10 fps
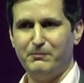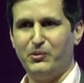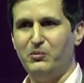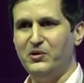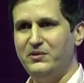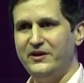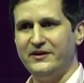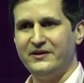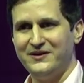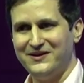
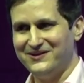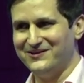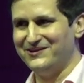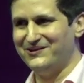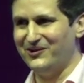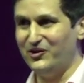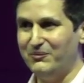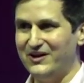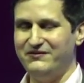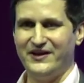probably uh,
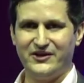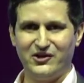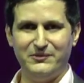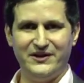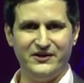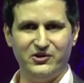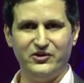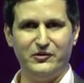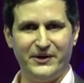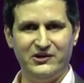unmanned vehicle, meaning you're
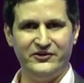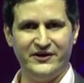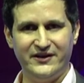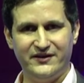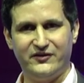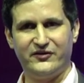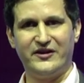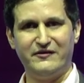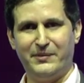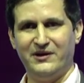not piloting it, it's uh,